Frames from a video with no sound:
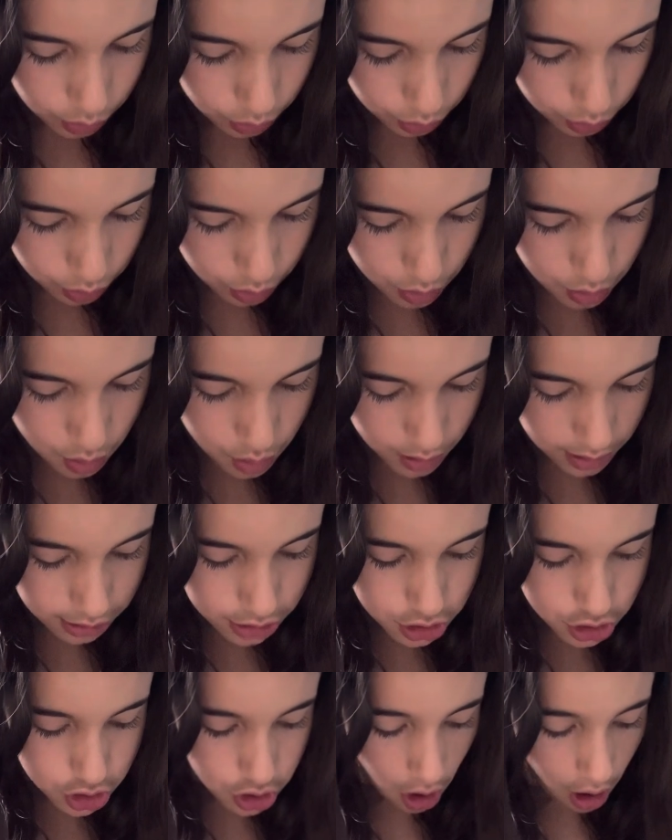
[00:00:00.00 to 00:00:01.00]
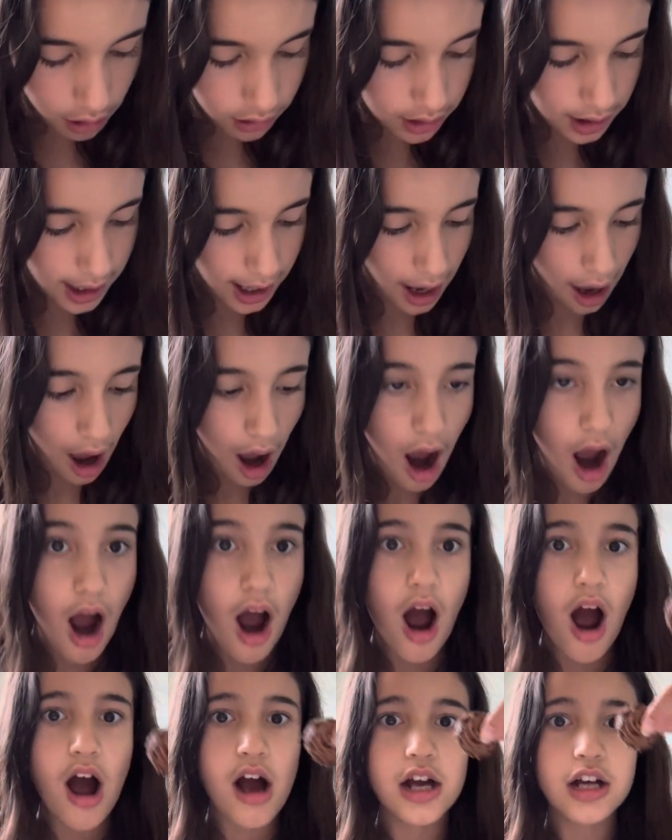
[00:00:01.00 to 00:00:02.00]
Oh, it's chocolate.
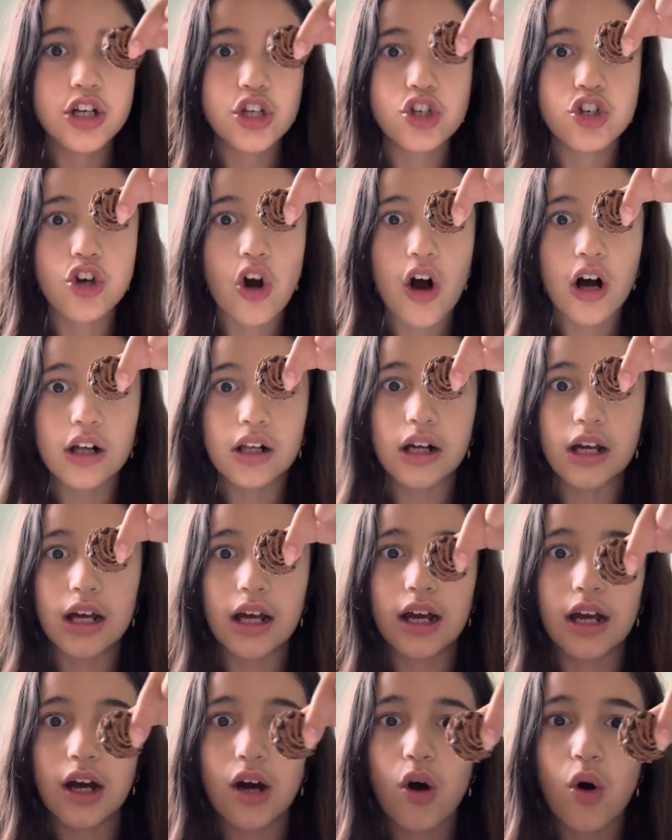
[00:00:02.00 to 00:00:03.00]
It's chocolate.